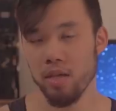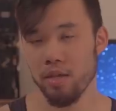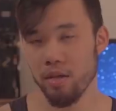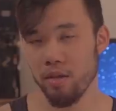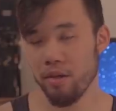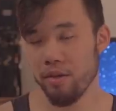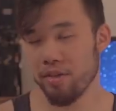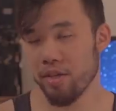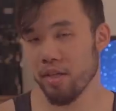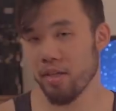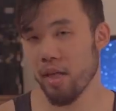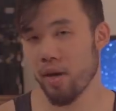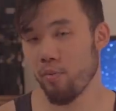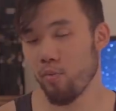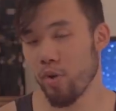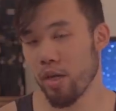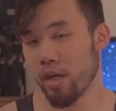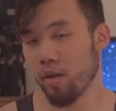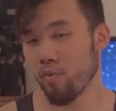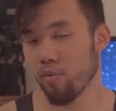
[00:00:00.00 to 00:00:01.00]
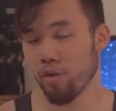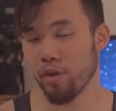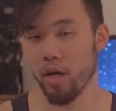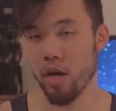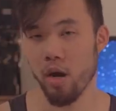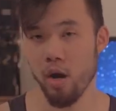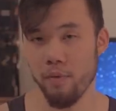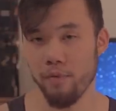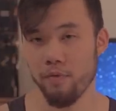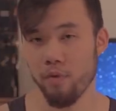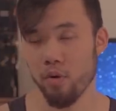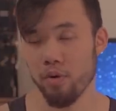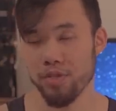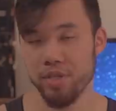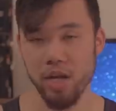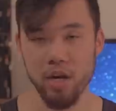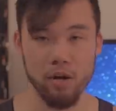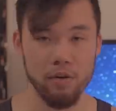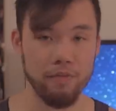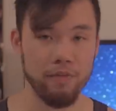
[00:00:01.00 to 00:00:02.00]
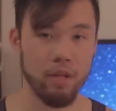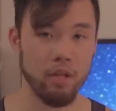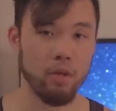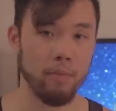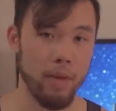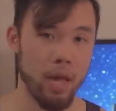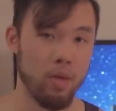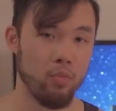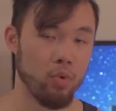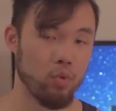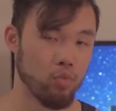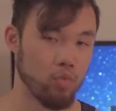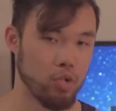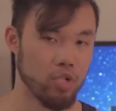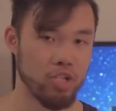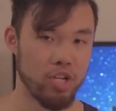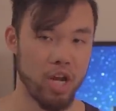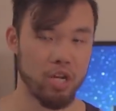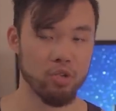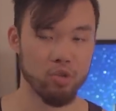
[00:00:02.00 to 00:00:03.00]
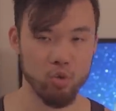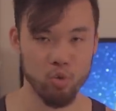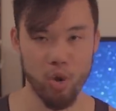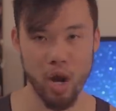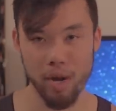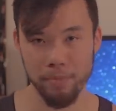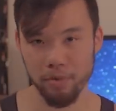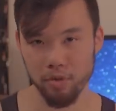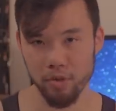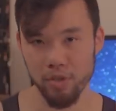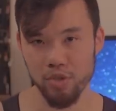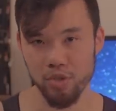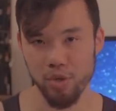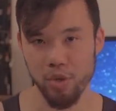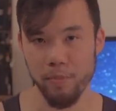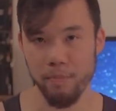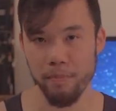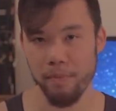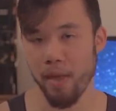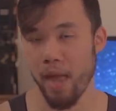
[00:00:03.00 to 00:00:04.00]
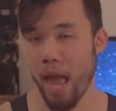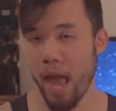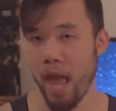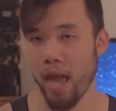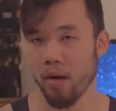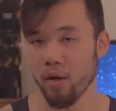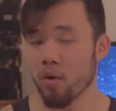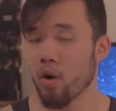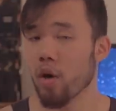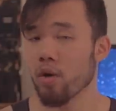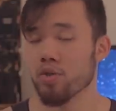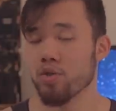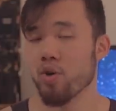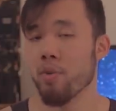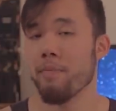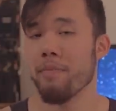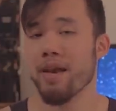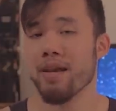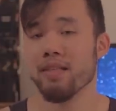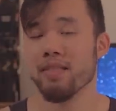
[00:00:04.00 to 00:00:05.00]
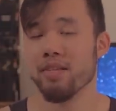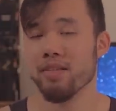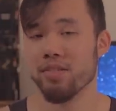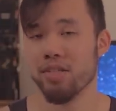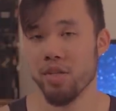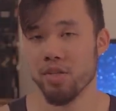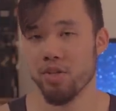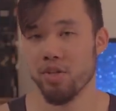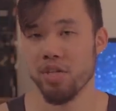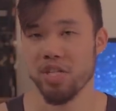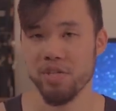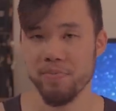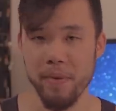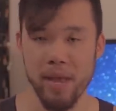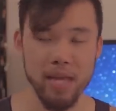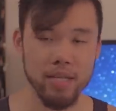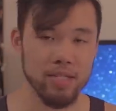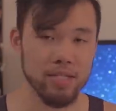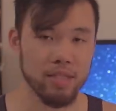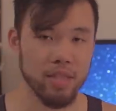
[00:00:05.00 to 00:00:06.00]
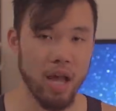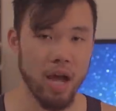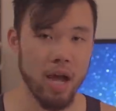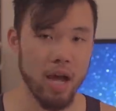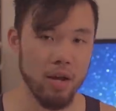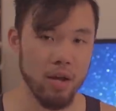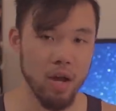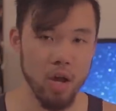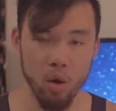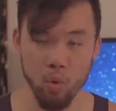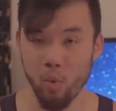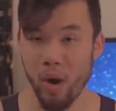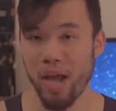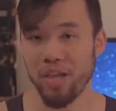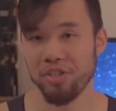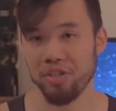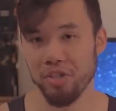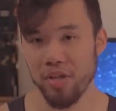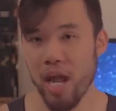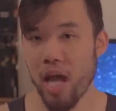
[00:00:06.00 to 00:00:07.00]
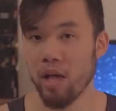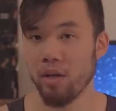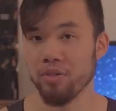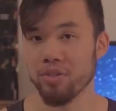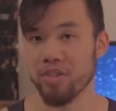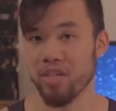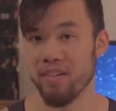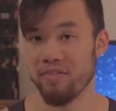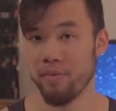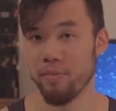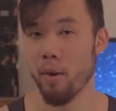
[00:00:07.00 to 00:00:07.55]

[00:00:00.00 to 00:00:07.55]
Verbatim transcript: The only thing that we can really hope for is that our fellow man will reject tribalism and also make decisions based on rationale instead of